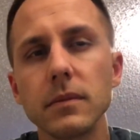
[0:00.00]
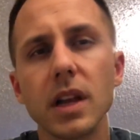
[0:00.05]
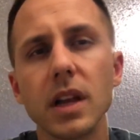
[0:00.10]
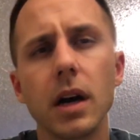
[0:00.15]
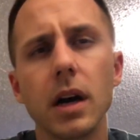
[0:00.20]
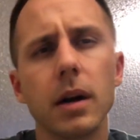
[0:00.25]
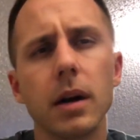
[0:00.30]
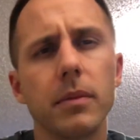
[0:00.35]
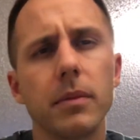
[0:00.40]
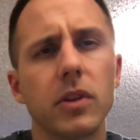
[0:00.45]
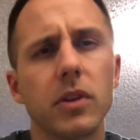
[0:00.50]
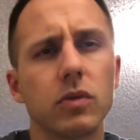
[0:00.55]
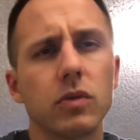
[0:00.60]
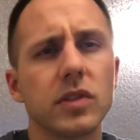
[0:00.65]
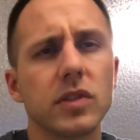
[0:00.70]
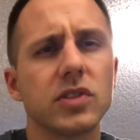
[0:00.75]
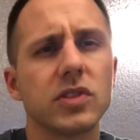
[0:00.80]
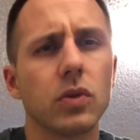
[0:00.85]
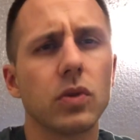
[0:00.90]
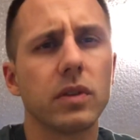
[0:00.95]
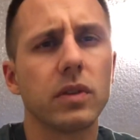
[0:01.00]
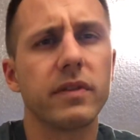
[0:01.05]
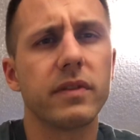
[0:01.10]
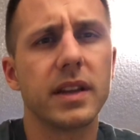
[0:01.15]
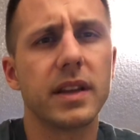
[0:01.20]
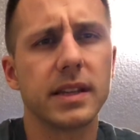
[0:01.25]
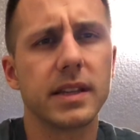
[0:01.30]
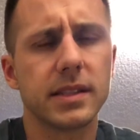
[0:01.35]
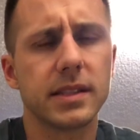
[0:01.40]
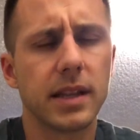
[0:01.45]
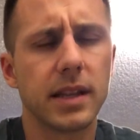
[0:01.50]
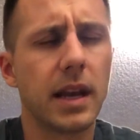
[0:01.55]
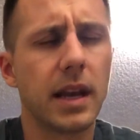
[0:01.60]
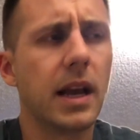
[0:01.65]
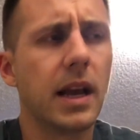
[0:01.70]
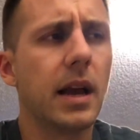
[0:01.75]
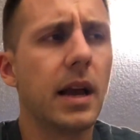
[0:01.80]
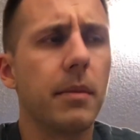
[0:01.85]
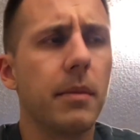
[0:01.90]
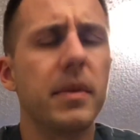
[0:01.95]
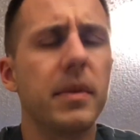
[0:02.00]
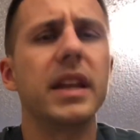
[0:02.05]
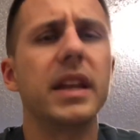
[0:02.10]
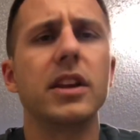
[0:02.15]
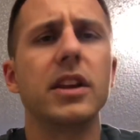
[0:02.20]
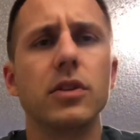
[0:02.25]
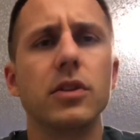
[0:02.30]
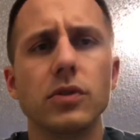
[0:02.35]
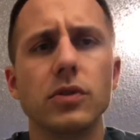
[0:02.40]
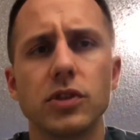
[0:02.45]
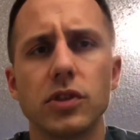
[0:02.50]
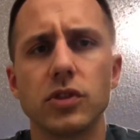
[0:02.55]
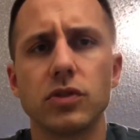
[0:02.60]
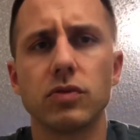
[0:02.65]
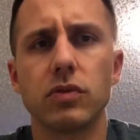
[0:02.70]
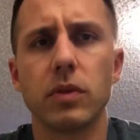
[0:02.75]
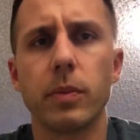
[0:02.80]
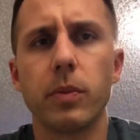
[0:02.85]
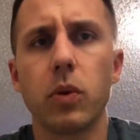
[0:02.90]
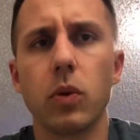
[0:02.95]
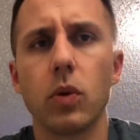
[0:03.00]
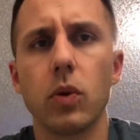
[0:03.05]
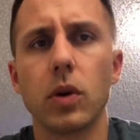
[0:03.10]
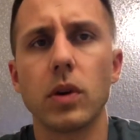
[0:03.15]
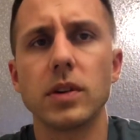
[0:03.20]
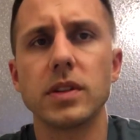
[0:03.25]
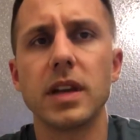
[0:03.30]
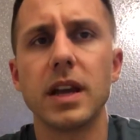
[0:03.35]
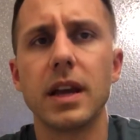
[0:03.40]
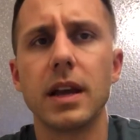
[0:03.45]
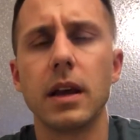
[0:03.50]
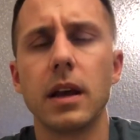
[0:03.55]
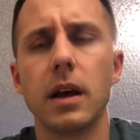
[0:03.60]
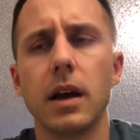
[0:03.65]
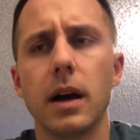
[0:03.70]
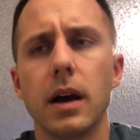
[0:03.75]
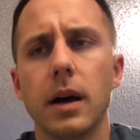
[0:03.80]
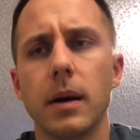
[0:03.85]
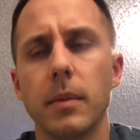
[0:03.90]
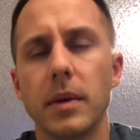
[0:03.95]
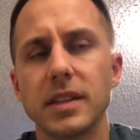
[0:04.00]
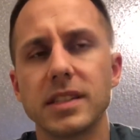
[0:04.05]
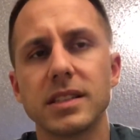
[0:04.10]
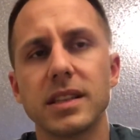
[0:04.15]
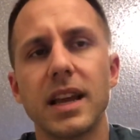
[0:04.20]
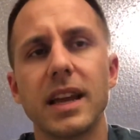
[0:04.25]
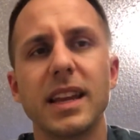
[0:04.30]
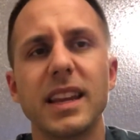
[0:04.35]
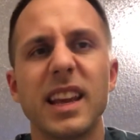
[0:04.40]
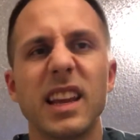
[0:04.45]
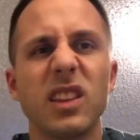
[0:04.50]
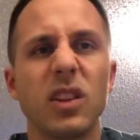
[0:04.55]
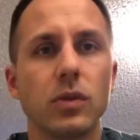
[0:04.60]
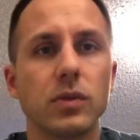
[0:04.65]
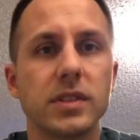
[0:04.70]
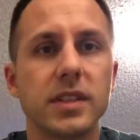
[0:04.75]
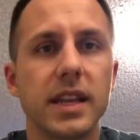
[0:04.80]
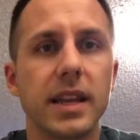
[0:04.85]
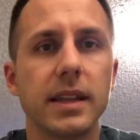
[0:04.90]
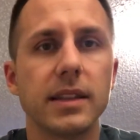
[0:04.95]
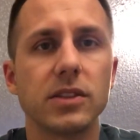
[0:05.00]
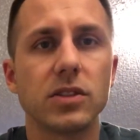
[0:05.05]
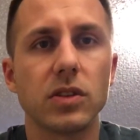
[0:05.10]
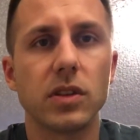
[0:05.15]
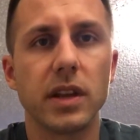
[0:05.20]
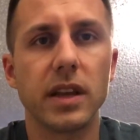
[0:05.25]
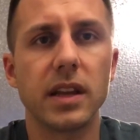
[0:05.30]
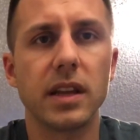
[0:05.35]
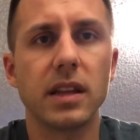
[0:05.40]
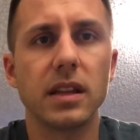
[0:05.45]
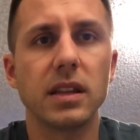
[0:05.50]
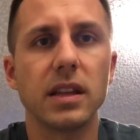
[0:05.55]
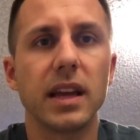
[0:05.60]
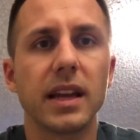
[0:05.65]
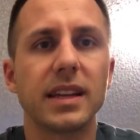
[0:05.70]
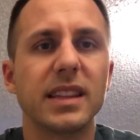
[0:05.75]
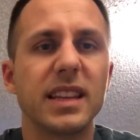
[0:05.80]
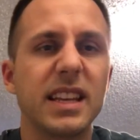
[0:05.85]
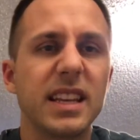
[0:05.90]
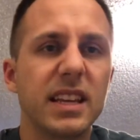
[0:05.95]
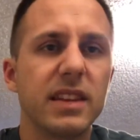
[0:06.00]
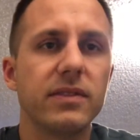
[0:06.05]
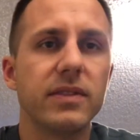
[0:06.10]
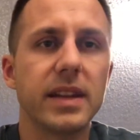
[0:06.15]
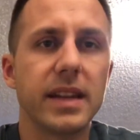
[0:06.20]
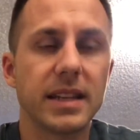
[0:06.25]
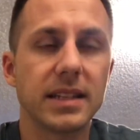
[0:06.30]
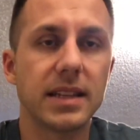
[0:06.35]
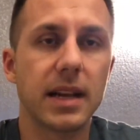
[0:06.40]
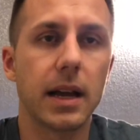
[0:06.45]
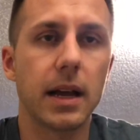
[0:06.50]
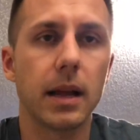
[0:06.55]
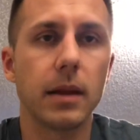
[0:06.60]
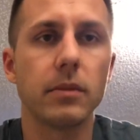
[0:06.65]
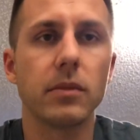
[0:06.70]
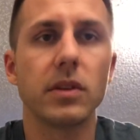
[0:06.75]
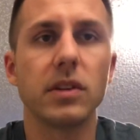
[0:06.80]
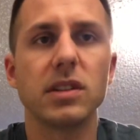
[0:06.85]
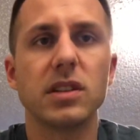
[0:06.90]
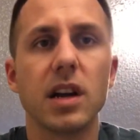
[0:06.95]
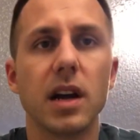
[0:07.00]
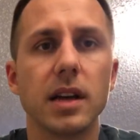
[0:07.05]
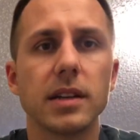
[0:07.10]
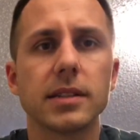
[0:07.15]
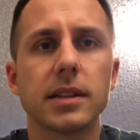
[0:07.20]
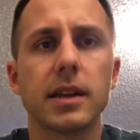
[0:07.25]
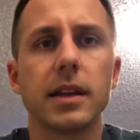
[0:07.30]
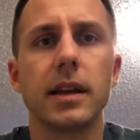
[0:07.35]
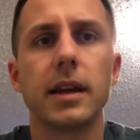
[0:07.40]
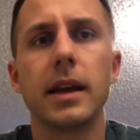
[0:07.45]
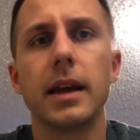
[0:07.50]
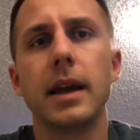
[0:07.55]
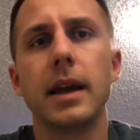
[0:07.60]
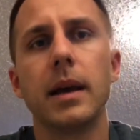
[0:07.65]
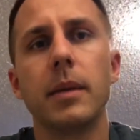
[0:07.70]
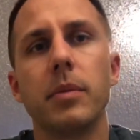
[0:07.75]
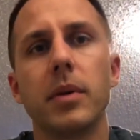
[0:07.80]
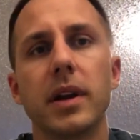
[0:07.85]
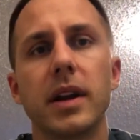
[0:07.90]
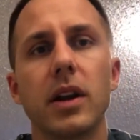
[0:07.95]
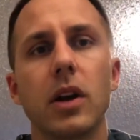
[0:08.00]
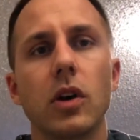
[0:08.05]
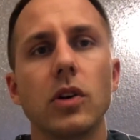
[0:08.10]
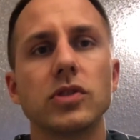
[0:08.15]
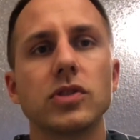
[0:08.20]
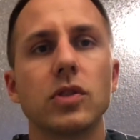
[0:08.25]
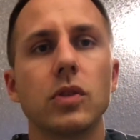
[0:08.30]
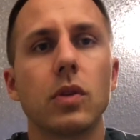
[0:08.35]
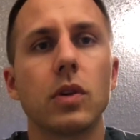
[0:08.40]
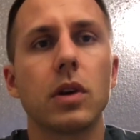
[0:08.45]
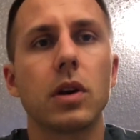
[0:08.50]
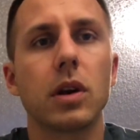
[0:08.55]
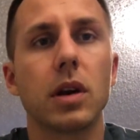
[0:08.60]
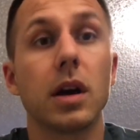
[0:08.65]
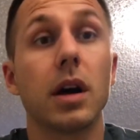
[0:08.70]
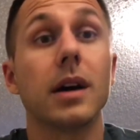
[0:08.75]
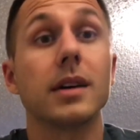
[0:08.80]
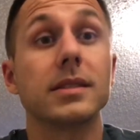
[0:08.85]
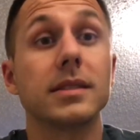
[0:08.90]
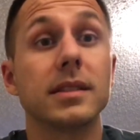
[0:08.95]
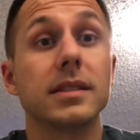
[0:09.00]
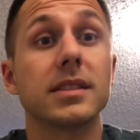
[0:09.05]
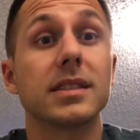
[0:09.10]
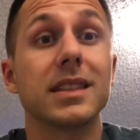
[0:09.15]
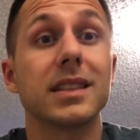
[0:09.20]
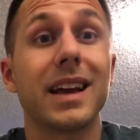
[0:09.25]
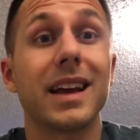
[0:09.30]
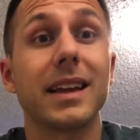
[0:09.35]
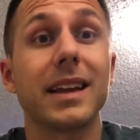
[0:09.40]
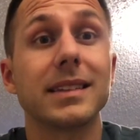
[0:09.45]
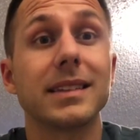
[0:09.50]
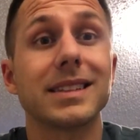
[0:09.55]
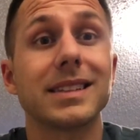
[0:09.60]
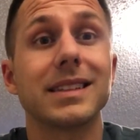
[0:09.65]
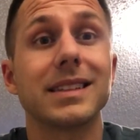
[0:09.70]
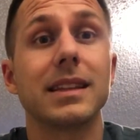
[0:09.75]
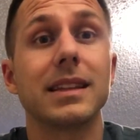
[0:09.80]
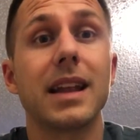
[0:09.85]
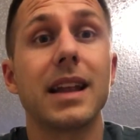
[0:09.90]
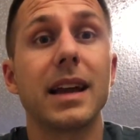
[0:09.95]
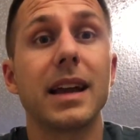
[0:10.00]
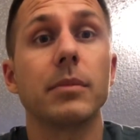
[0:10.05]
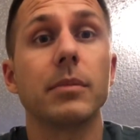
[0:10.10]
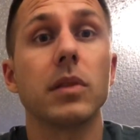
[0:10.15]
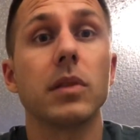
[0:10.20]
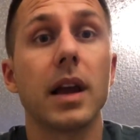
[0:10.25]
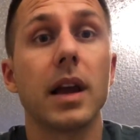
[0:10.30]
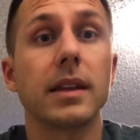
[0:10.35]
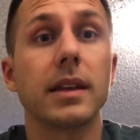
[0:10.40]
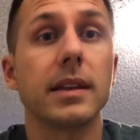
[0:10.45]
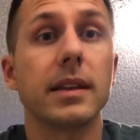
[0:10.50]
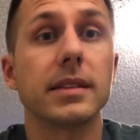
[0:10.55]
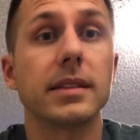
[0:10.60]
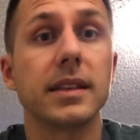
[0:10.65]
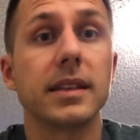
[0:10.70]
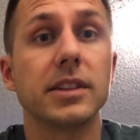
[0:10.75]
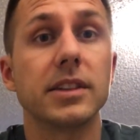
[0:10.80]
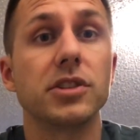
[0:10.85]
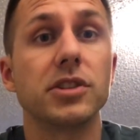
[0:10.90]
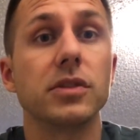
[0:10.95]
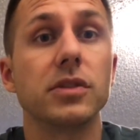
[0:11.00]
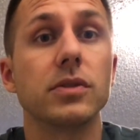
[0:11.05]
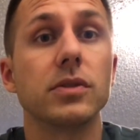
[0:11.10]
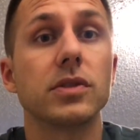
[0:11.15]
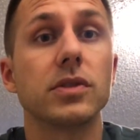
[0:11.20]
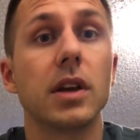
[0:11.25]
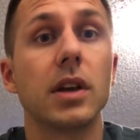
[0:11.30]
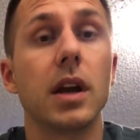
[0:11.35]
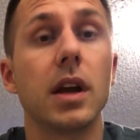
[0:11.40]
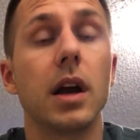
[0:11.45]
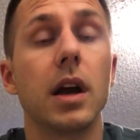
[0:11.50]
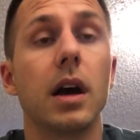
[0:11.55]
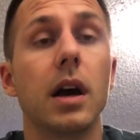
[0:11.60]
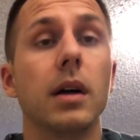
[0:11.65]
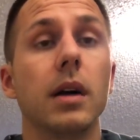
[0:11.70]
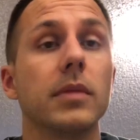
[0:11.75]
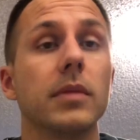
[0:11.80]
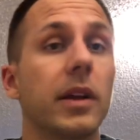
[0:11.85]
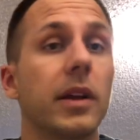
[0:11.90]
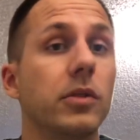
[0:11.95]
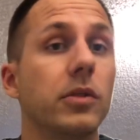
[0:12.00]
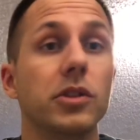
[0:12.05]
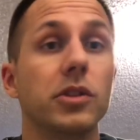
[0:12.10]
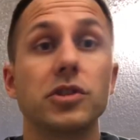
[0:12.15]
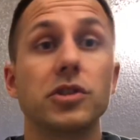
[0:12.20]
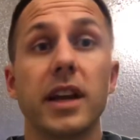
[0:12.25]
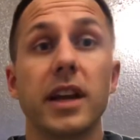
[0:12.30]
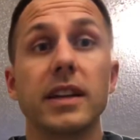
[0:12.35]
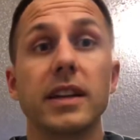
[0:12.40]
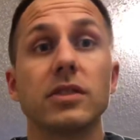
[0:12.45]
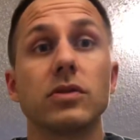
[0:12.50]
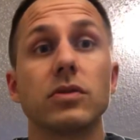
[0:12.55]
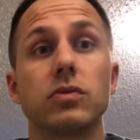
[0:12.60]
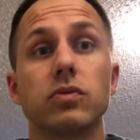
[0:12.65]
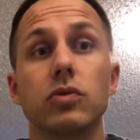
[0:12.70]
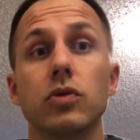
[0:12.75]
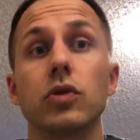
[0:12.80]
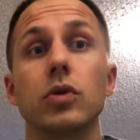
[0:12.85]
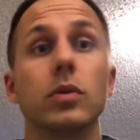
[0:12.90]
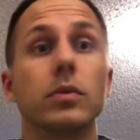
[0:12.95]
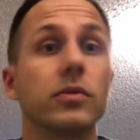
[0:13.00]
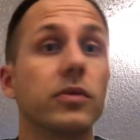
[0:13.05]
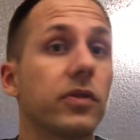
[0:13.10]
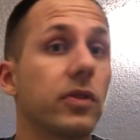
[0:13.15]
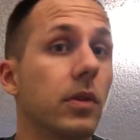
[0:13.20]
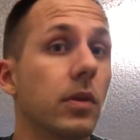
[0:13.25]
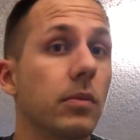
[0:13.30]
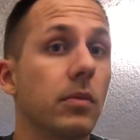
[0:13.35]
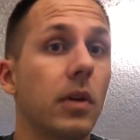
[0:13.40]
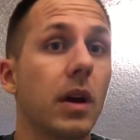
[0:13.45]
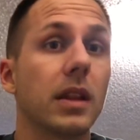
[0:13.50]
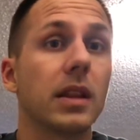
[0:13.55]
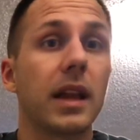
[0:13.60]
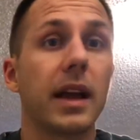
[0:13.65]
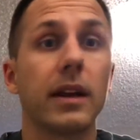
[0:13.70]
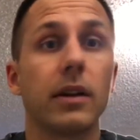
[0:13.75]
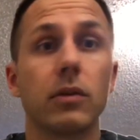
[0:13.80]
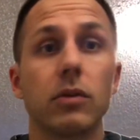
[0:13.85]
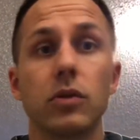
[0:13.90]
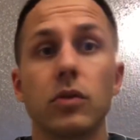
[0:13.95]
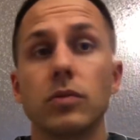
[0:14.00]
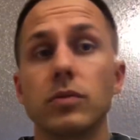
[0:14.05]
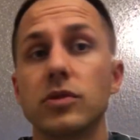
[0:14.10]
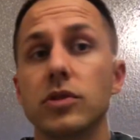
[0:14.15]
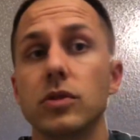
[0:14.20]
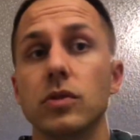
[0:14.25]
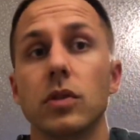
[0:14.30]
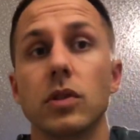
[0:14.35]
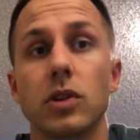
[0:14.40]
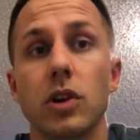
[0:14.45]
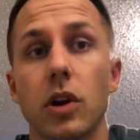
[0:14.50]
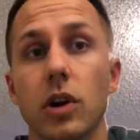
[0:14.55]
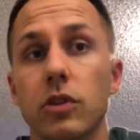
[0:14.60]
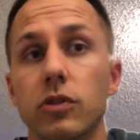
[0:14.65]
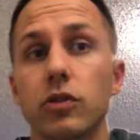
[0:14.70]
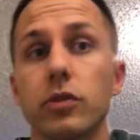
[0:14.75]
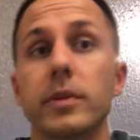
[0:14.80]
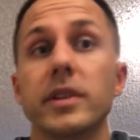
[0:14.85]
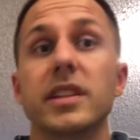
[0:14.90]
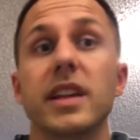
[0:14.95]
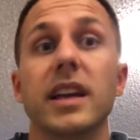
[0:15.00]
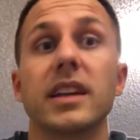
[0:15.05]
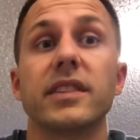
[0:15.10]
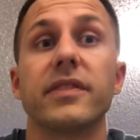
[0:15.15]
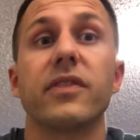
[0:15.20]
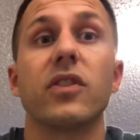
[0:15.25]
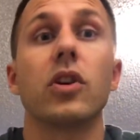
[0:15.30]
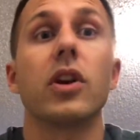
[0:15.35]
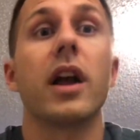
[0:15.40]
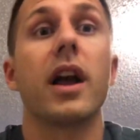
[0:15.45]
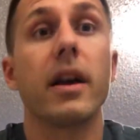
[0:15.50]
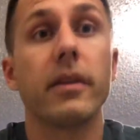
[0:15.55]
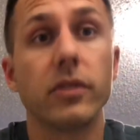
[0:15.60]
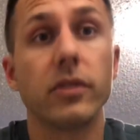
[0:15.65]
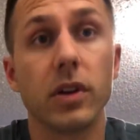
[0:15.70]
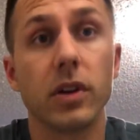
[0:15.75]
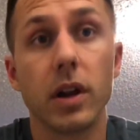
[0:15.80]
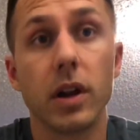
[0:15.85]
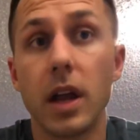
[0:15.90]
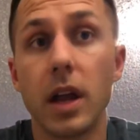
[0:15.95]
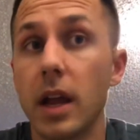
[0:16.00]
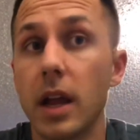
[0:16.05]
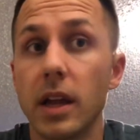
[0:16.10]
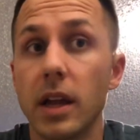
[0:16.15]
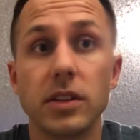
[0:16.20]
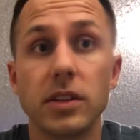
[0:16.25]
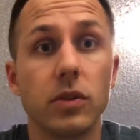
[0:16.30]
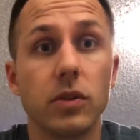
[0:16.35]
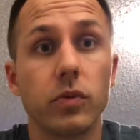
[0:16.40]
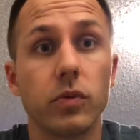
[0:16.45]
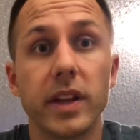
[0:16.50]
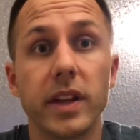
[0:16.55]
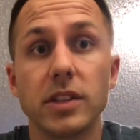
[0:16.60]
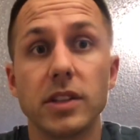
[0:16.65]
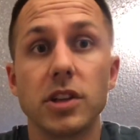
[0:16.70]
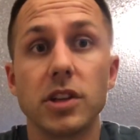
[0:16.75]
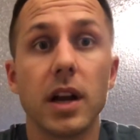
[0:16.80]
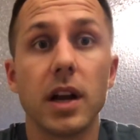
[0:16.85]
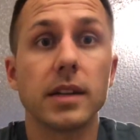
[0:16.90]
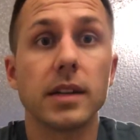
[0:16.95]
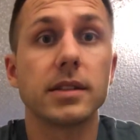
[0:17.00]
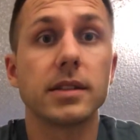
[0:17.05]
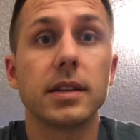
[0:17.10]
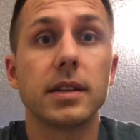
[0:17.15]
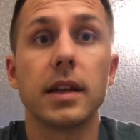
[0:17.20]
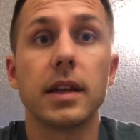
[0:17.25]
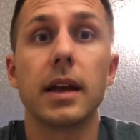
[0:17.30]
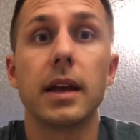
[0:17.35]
The result of this, many users report a slight yellow tint in like the evening time and dusk, but it also causes slight night blindness issues. Like when you change rooms from a light room to a dark room, it takes forever to readjust.